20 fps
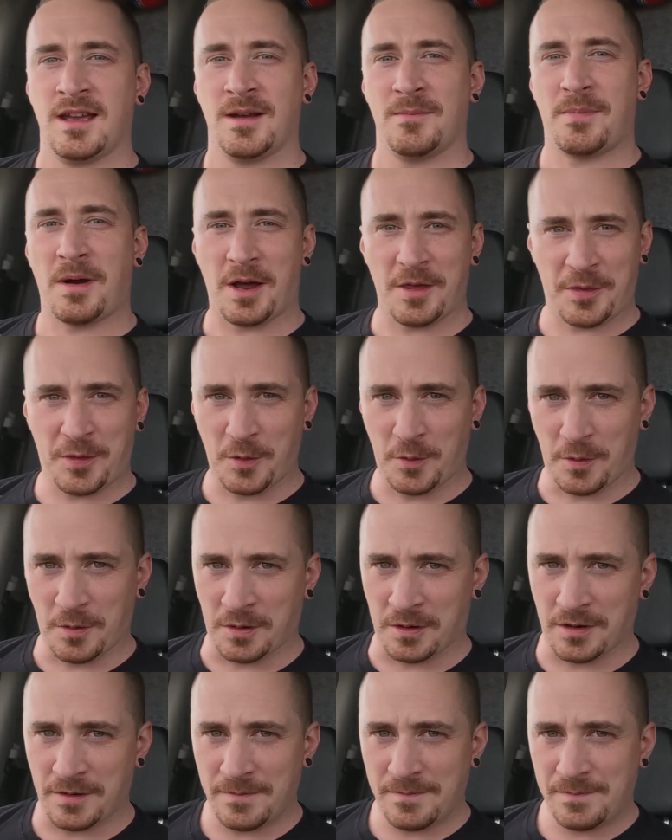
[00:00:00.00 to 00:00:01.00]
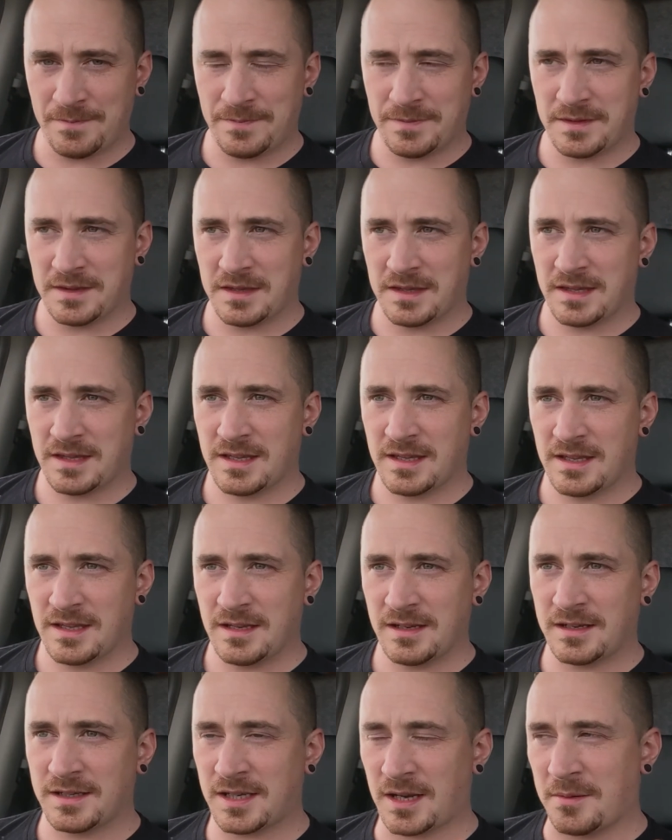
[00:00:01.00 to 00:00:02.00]
I thought,
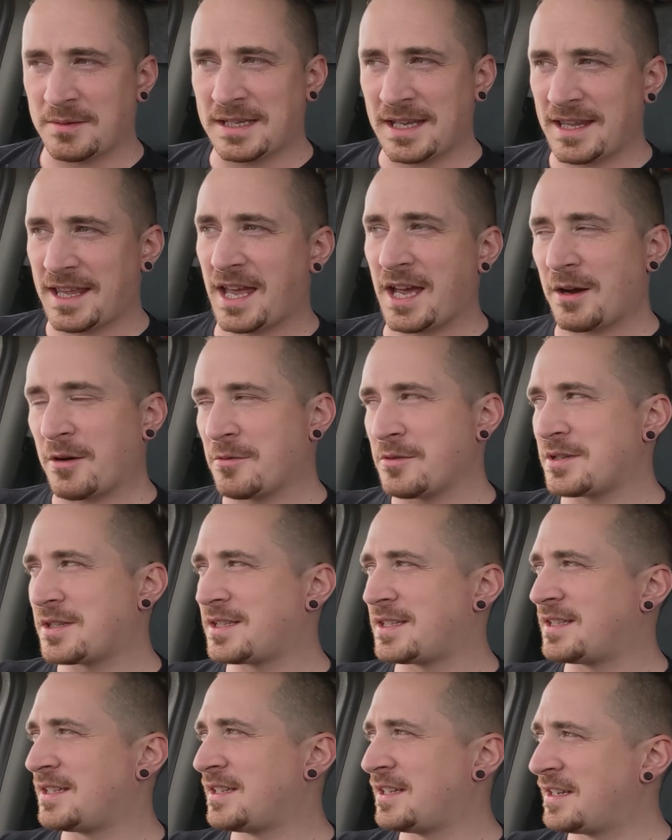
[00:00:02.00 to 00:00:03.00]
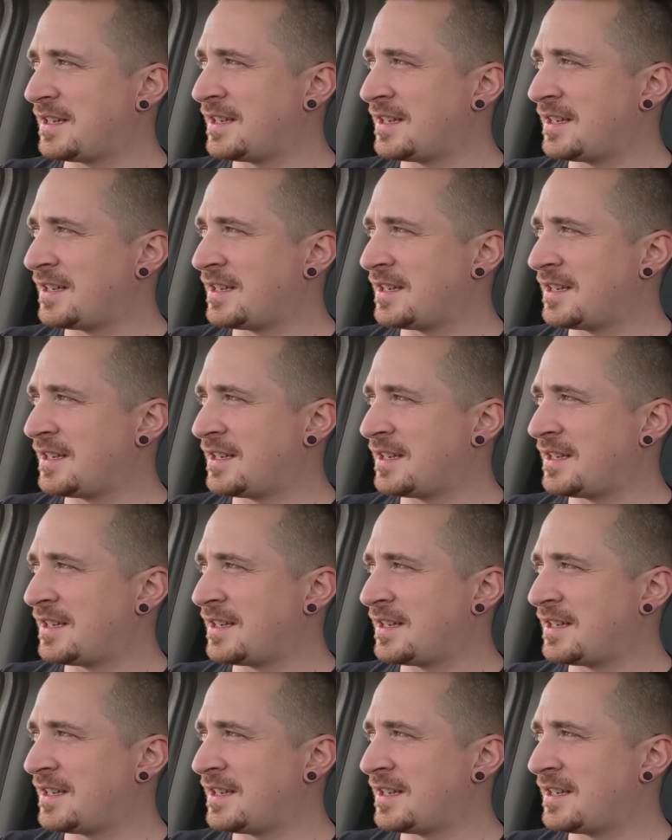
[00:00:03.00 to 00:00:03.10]
because I was at the house,